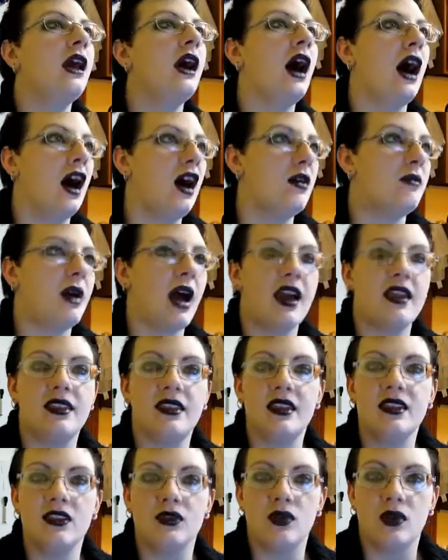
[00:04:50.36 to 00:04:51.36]
I
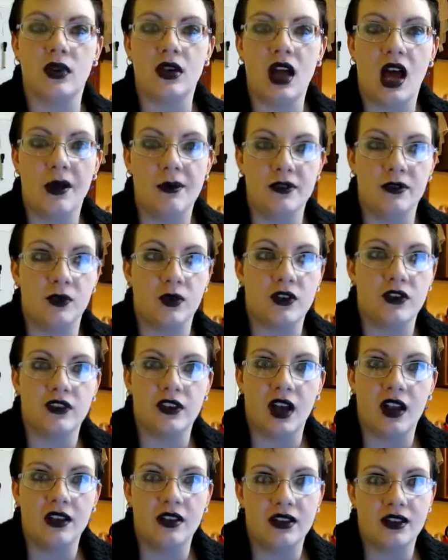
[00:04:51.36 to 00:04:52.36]
think the doorknob is more
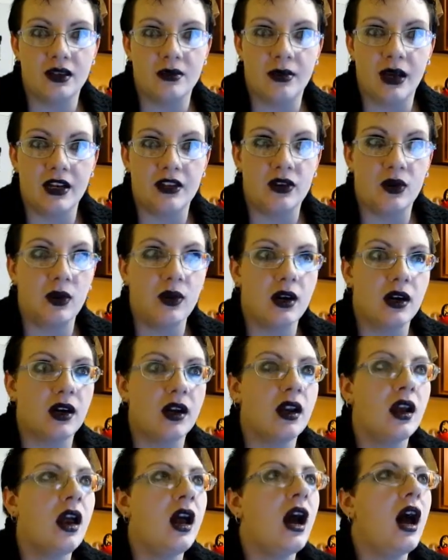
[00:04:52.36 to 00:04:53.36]
solid than my door.
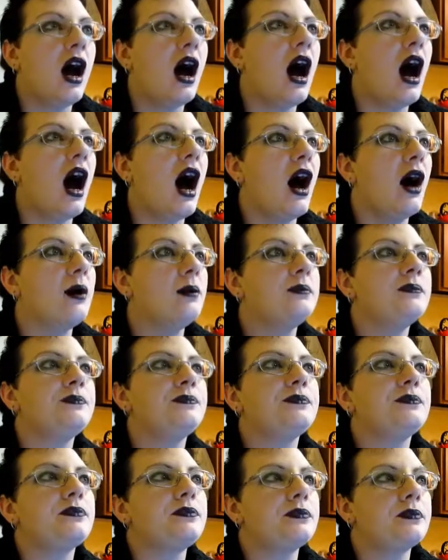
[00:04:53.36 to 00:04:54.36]

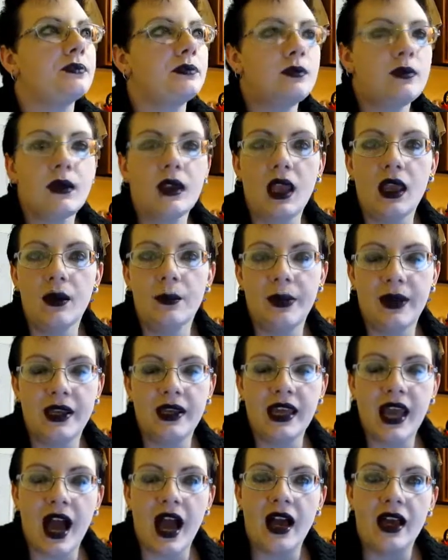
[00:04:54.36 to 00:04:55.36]
But
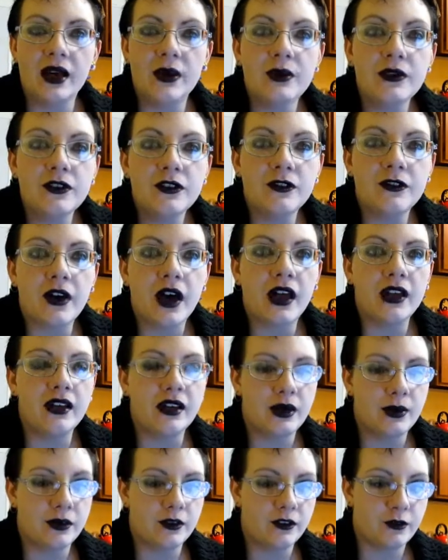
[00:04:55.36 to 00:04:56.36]
yeah, it was fun,
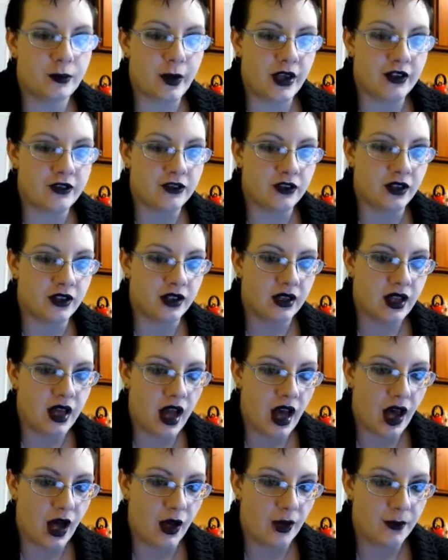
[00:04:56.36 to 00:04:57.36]
it was special.
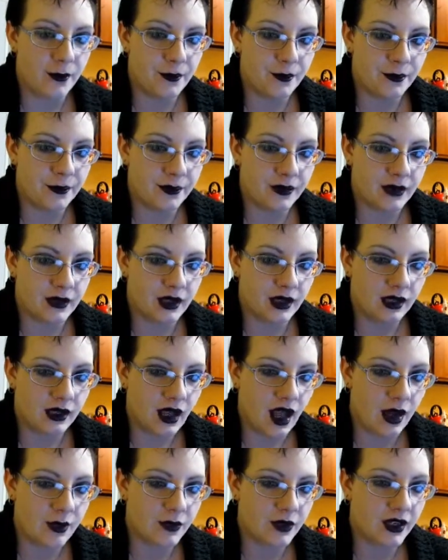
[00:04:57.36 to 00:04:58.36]

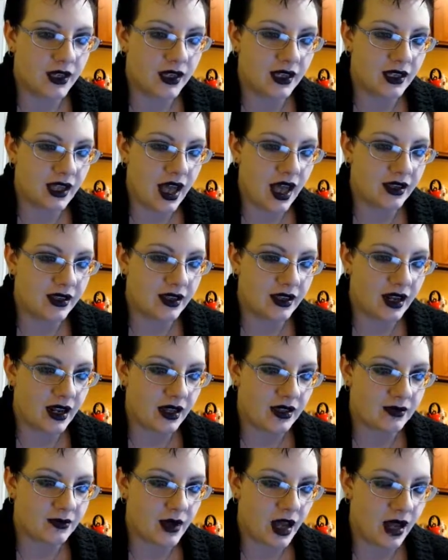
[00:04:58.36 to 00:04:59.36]
I'm really glad that
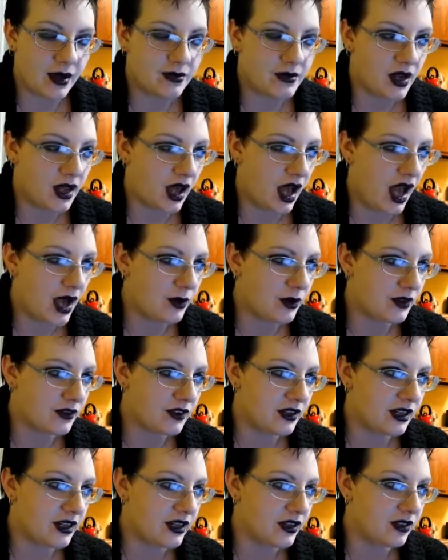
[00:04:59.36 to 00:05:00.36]
I
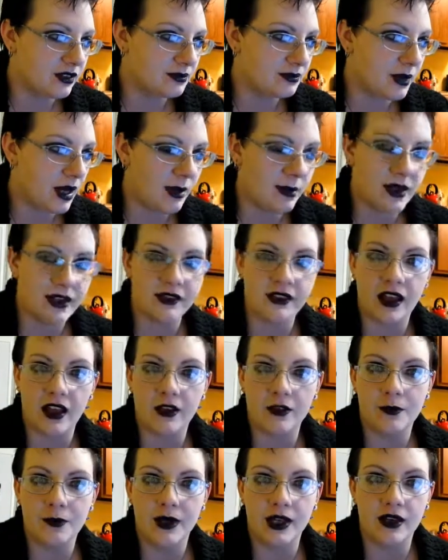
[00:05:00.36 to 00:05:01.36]
wasn't here by
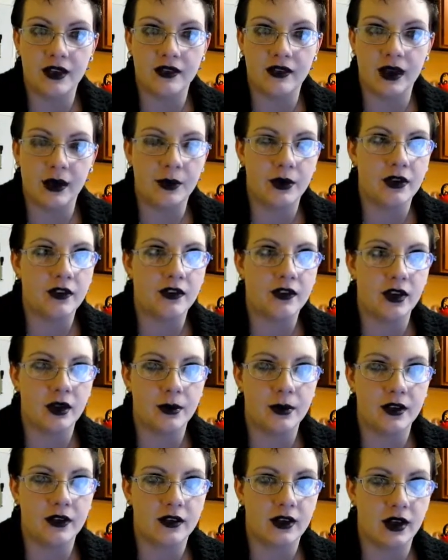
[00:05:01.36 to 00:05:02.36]
myself, because I would have still
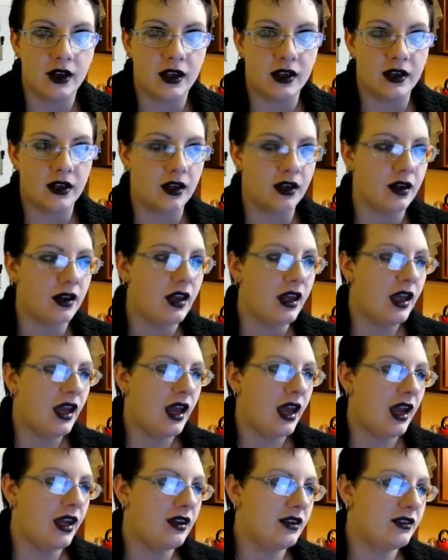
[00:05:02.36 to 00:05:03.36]
been stuck in here.
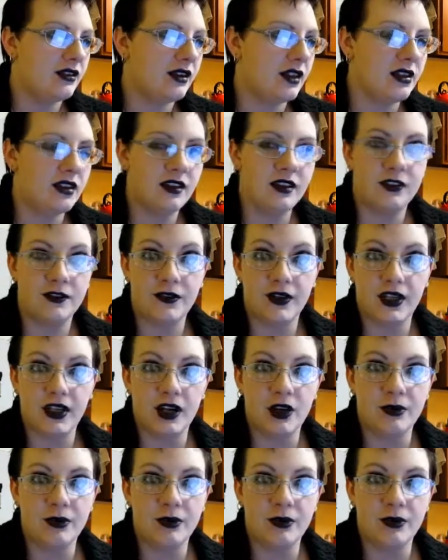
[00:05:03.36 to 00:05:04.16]
And instead of this video